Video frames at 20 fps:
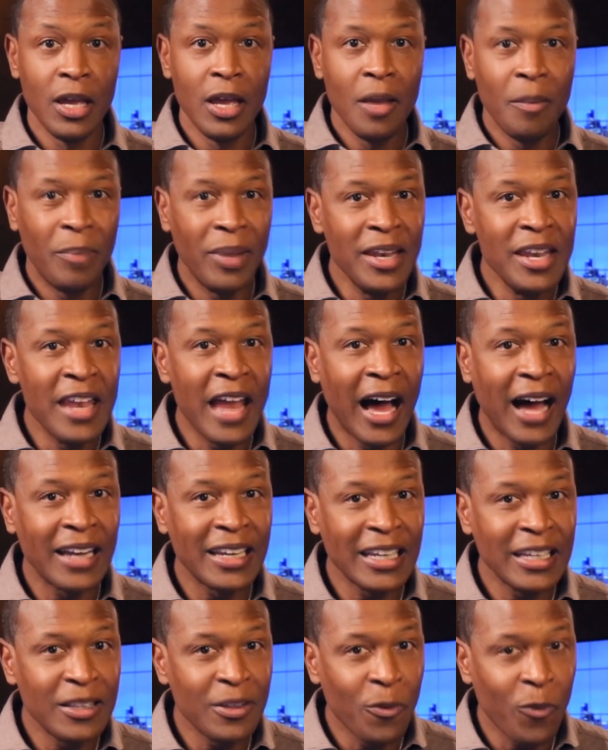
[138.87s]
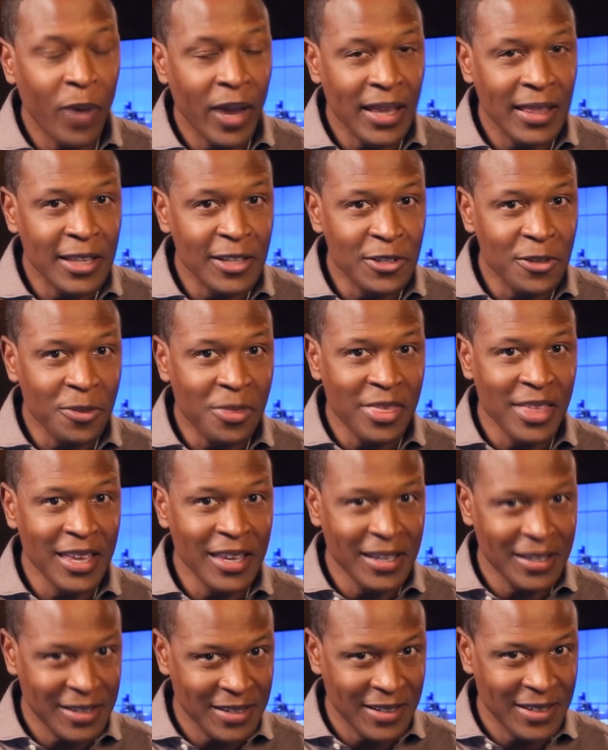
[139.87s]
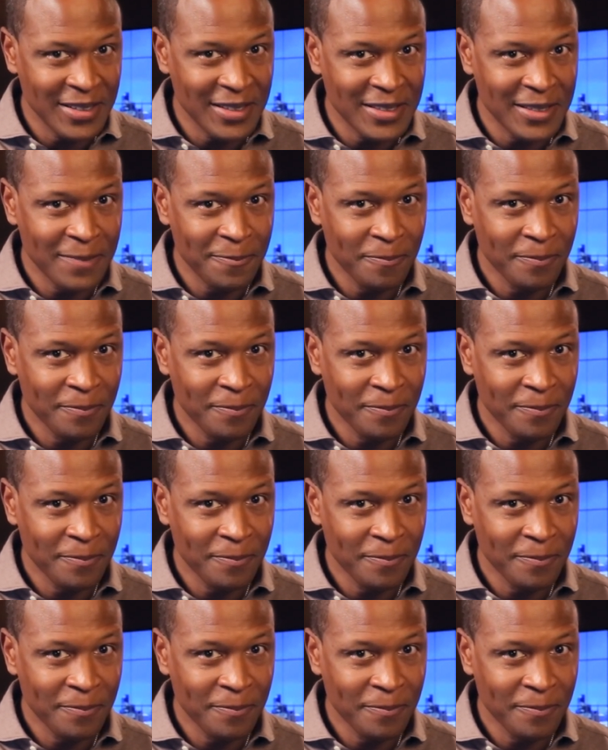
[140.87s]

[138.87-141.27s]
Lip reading: but not in the way that you think it does.